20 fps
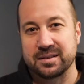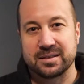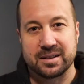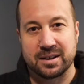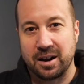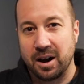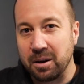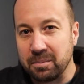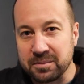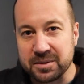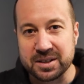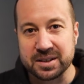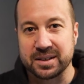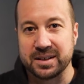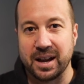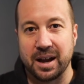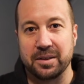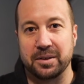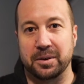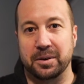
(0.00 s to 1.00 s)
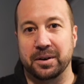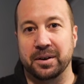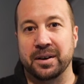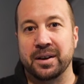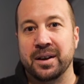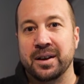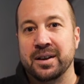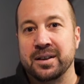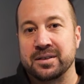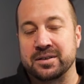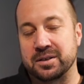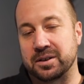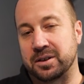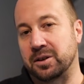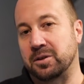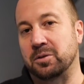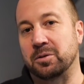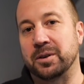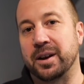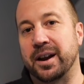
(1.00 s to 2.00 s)
come together to
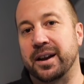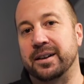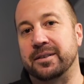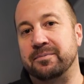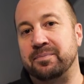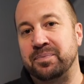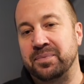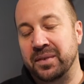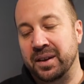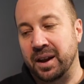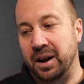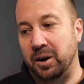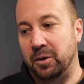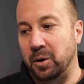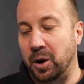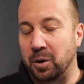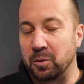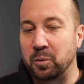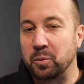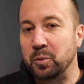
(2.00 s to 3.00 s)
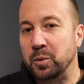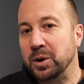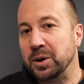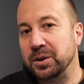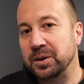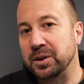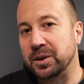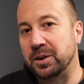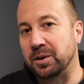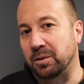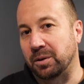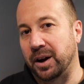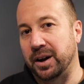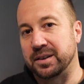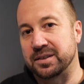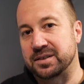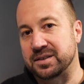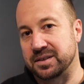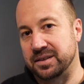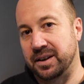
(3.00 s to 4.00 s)
create a really
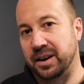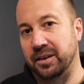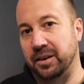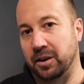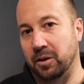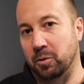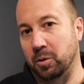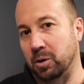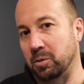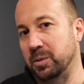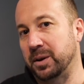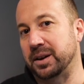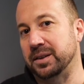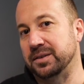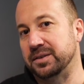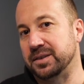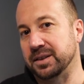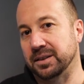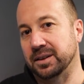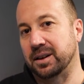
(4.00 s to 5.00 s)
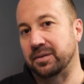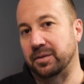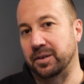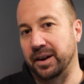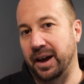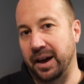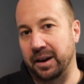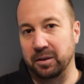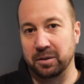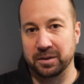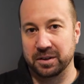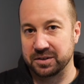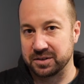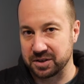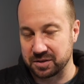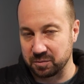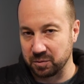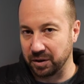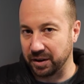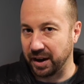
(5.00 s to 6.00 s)
great scenario where we can deliver not only
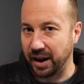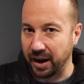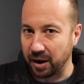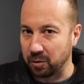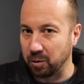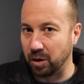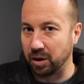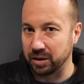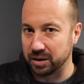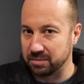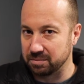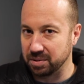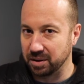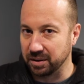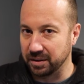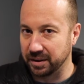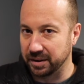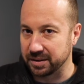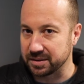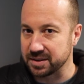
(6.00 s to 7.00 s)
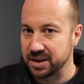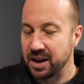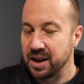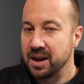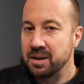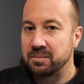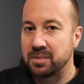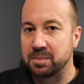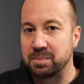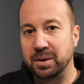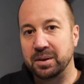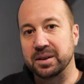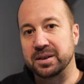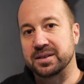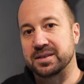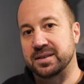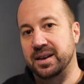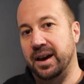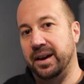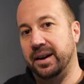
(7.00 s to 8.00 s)
just really high quality buildings, but
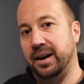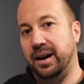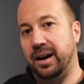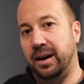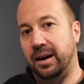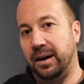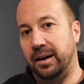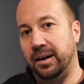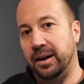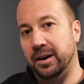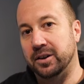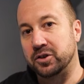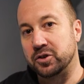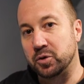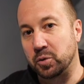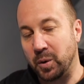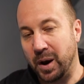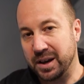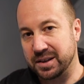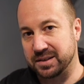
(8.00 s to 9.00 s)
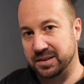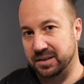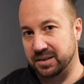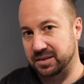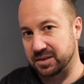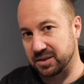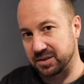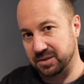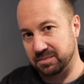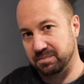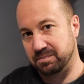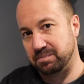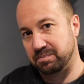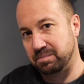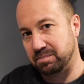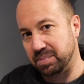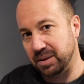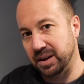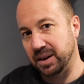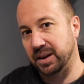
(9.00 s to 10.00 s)
buildings that are addressing such a
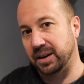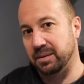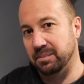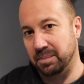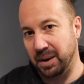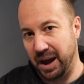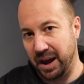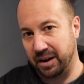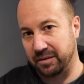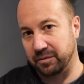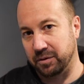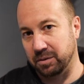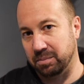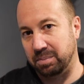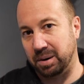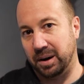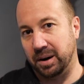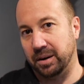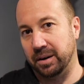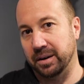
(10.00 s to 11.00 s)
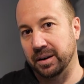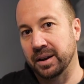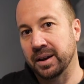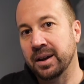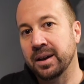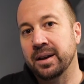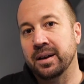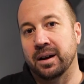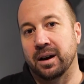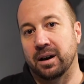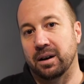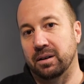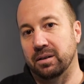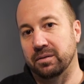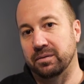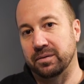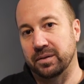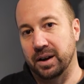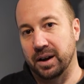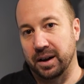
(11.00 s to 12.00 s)
big, impactful part
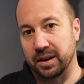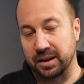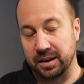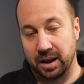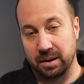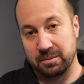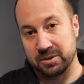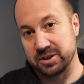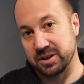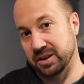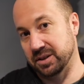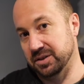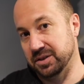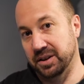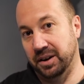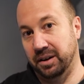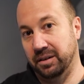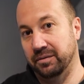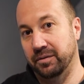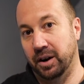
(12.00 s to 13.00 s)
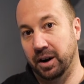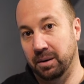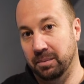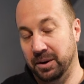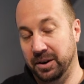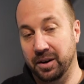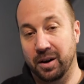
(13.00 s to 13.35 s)
of climate change in our environment,